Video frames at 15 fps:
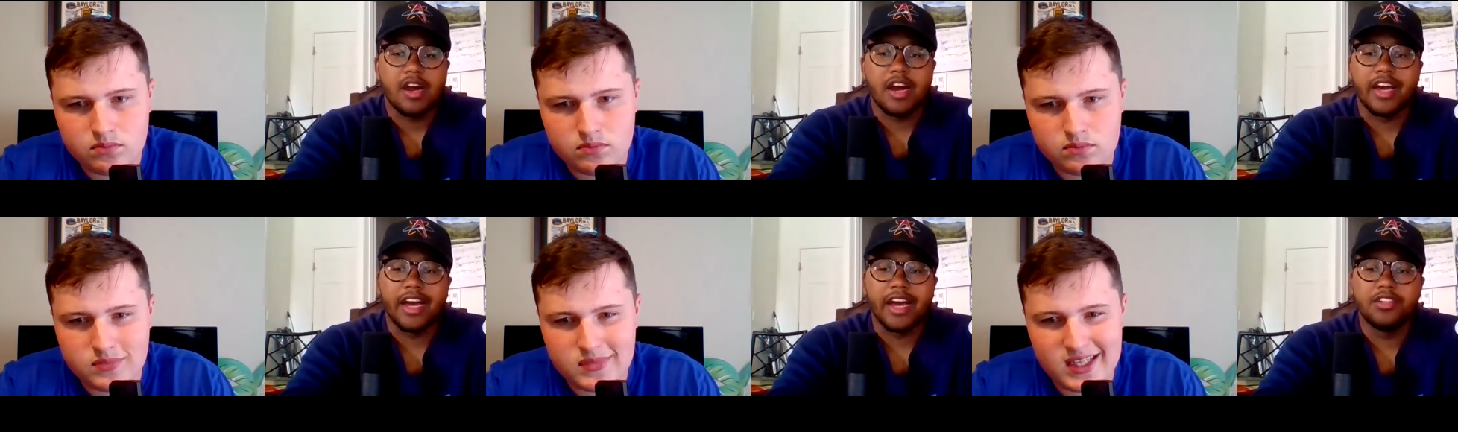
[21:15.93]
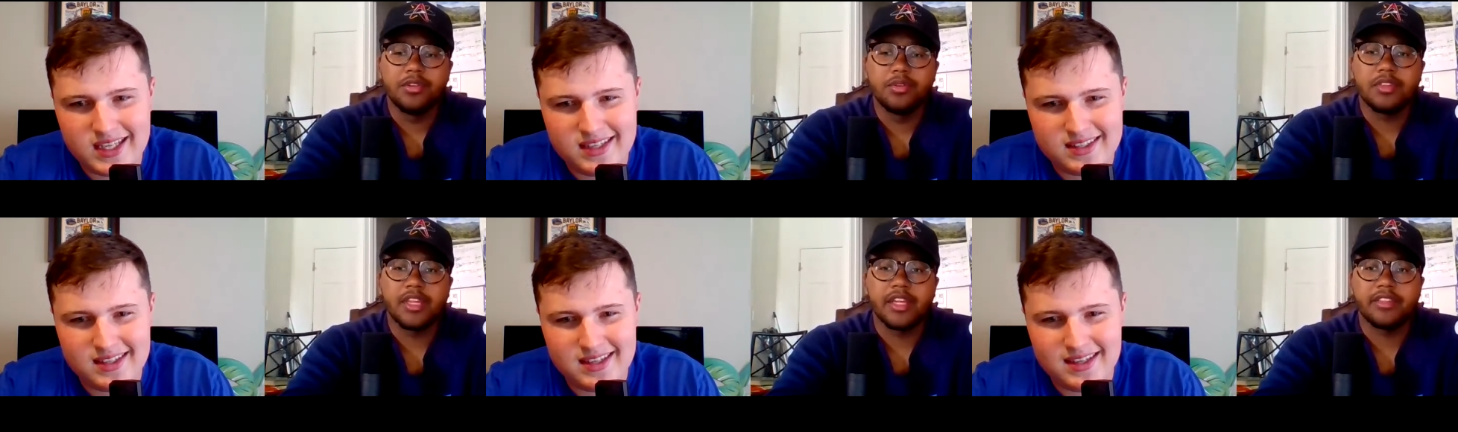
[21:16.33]
Speaker 1: I, I
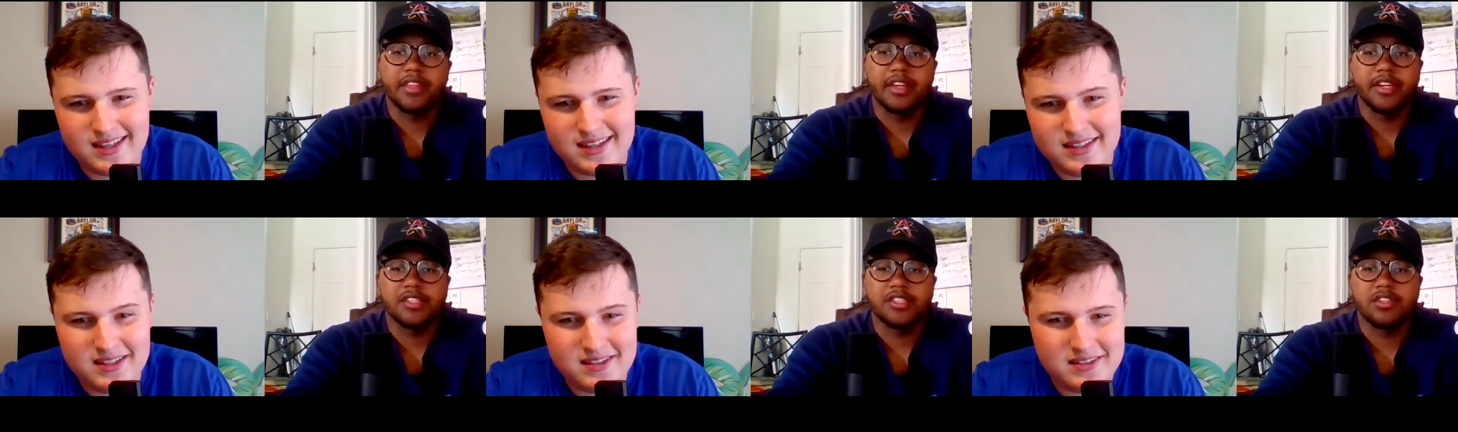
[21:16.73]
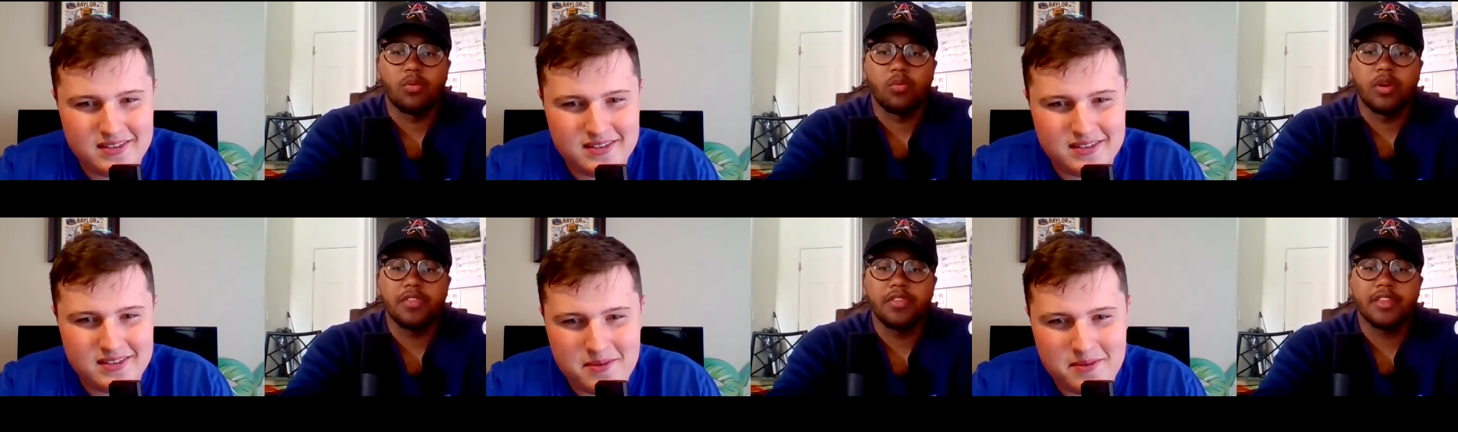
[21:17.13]
do think this.
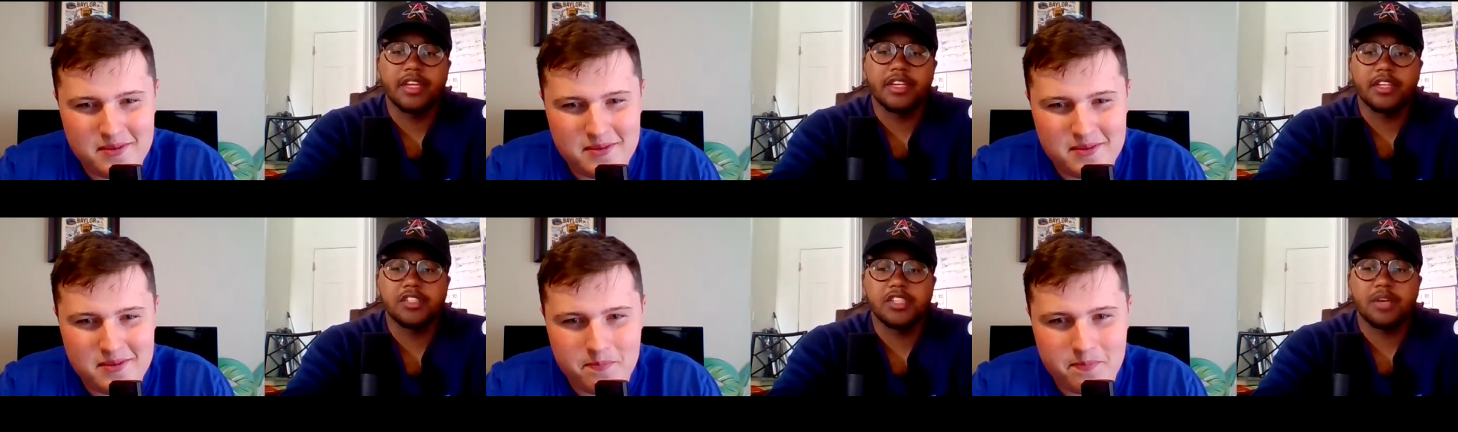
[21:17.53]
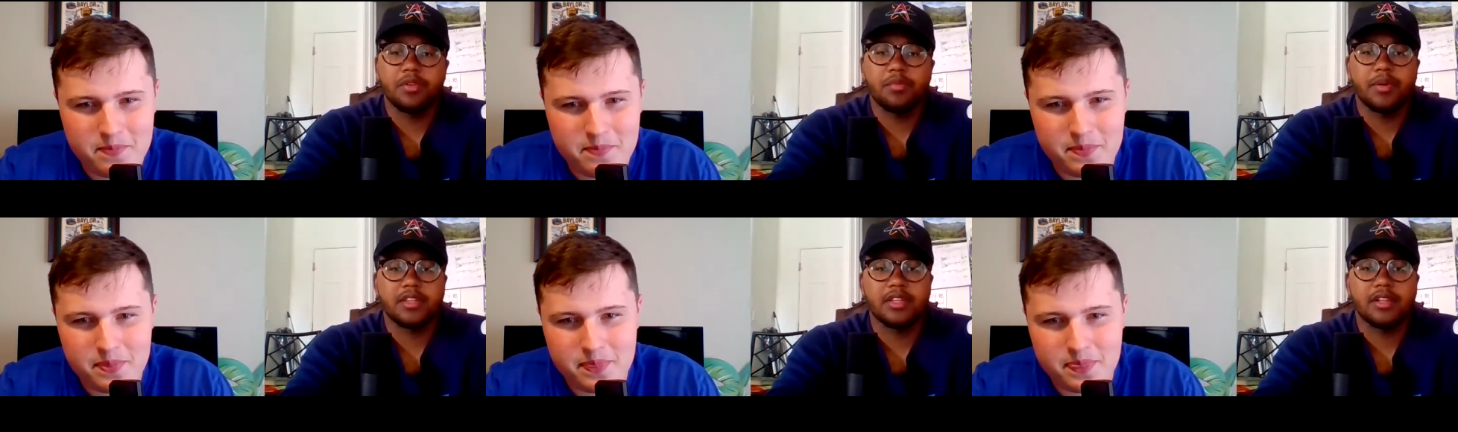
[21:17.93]
So one thing that does get
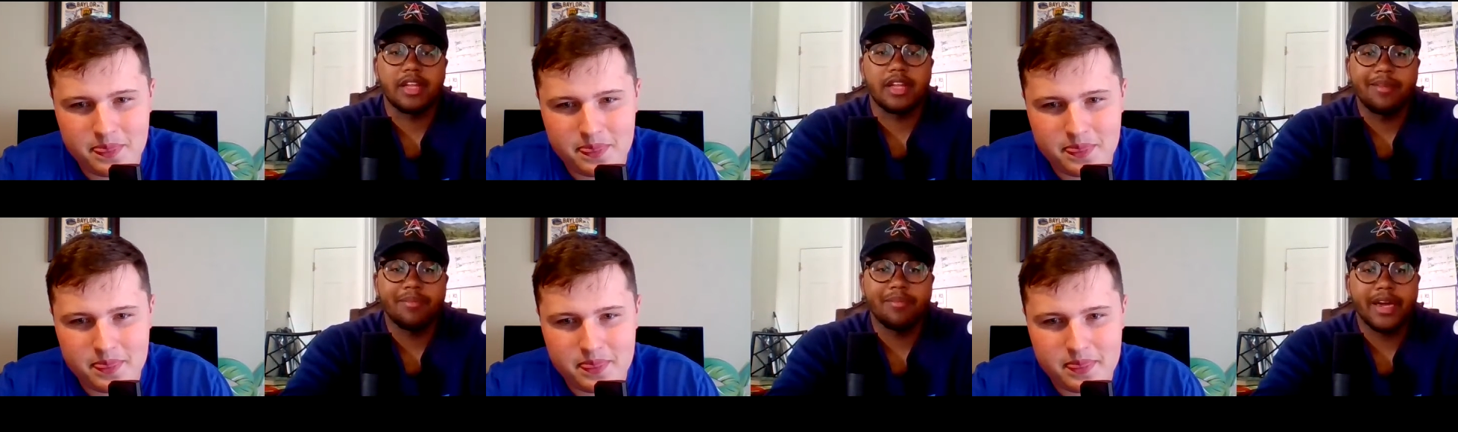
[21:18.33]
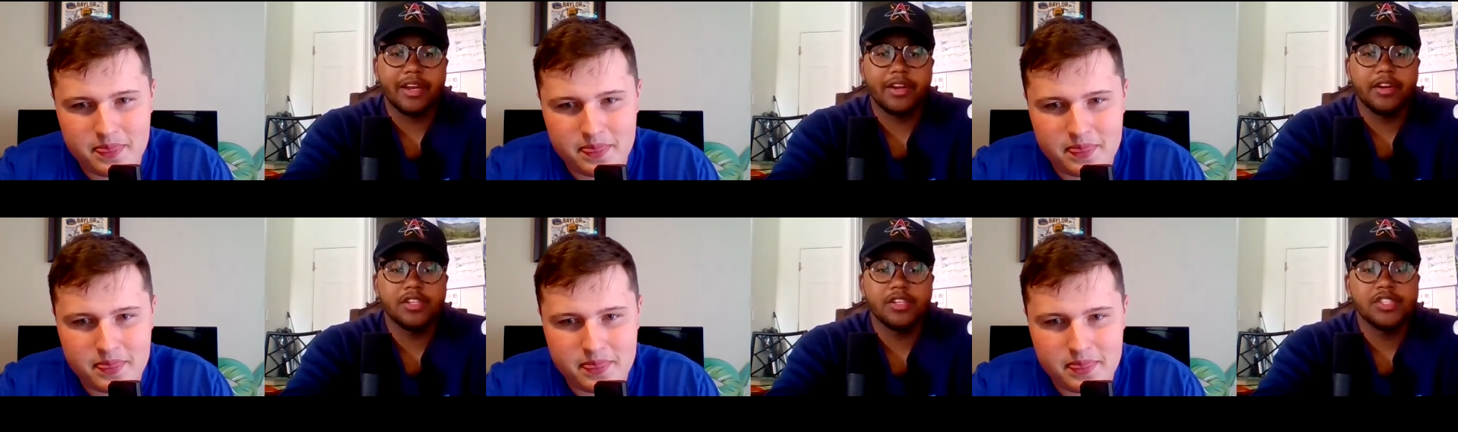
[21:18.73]
me about the
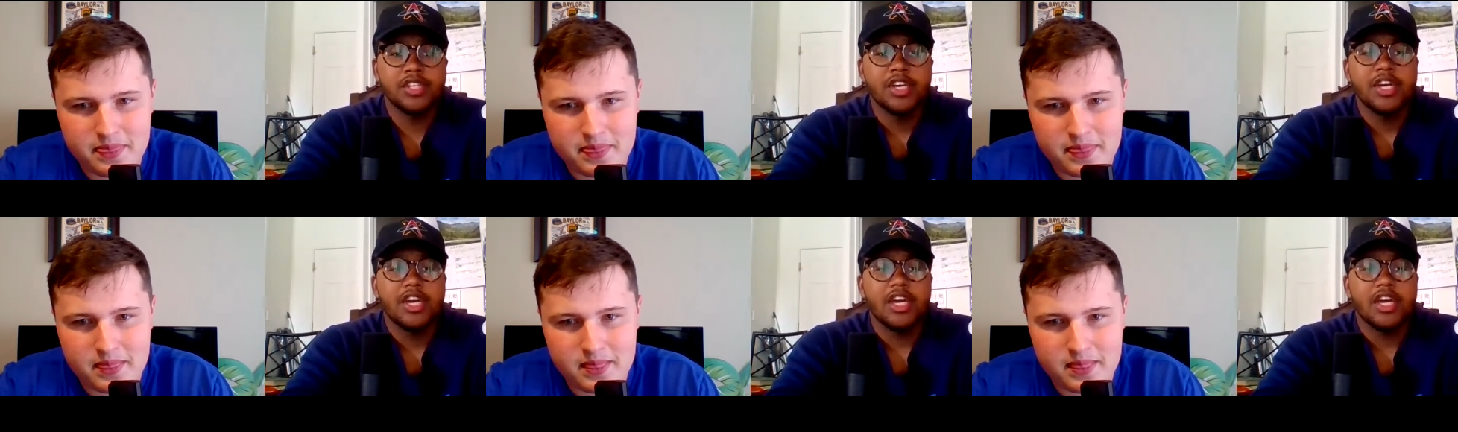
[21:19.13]
linebackers